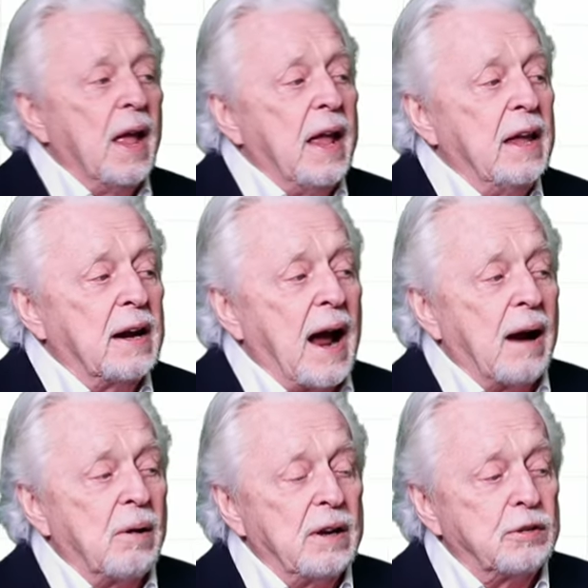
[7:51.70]
In
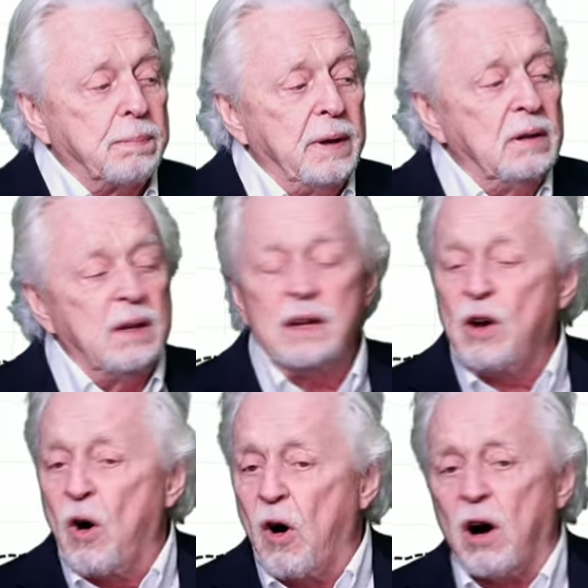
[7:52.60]
R S P D,
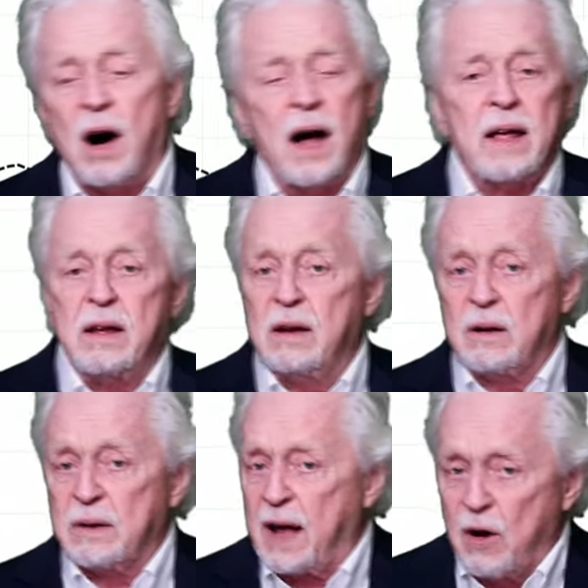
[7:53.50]
all I
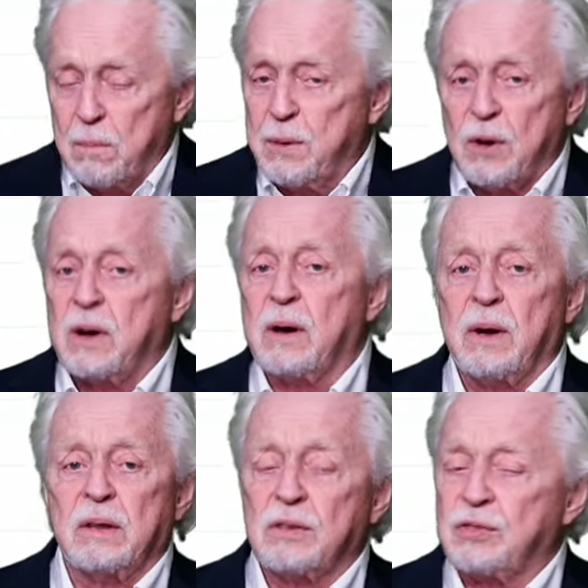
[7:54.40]
hear, and I hope you're
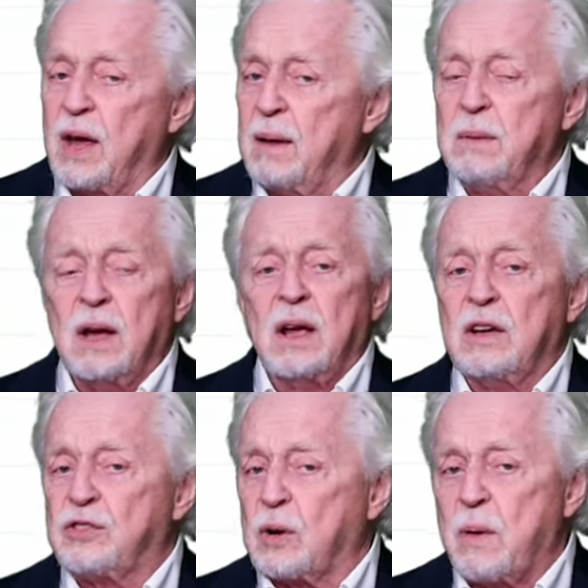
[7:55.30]
hearing the same,
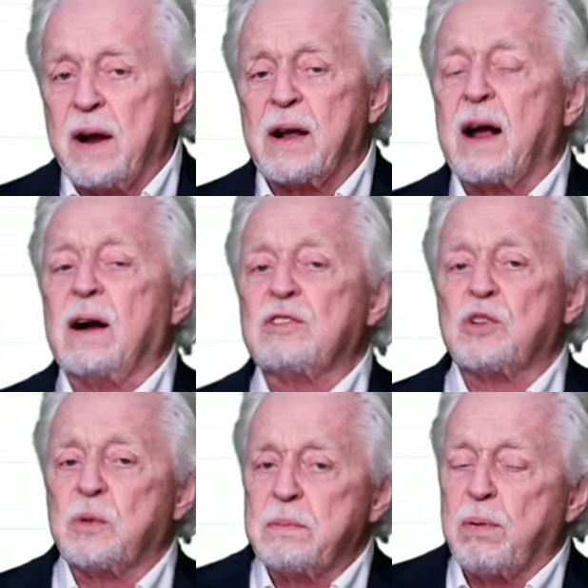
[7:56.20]
is the credit cards
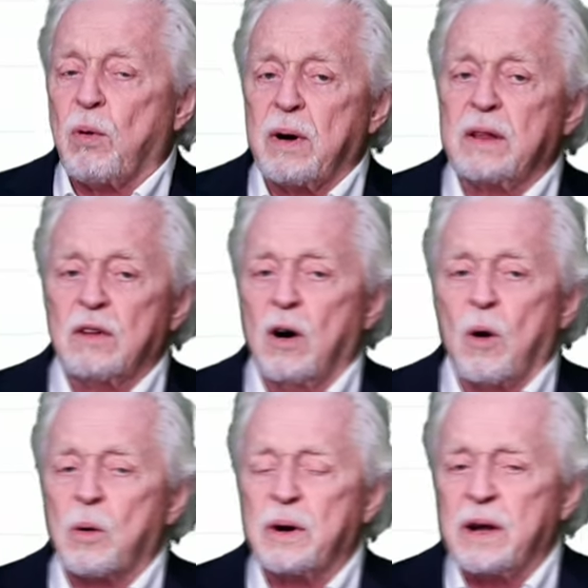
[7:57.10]
are reporting the
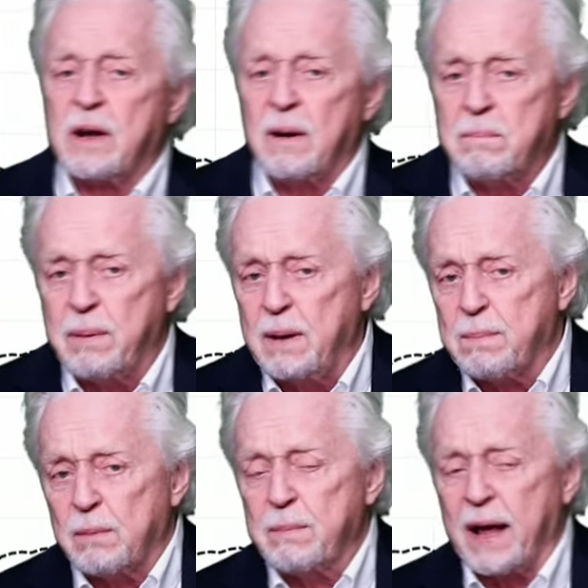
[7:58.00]
lower income
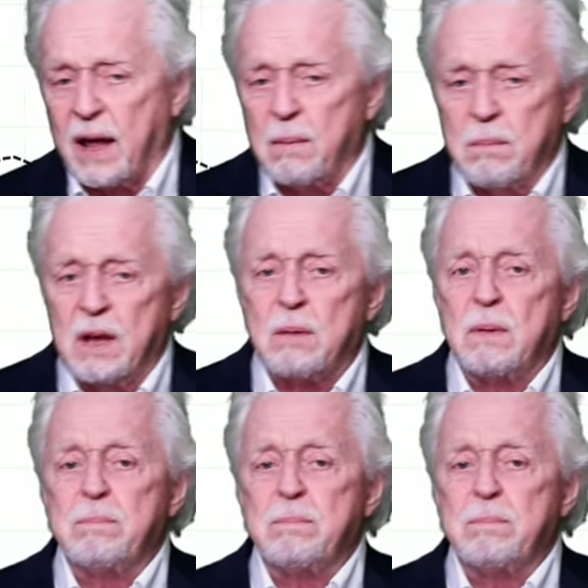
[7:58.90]
people making minimum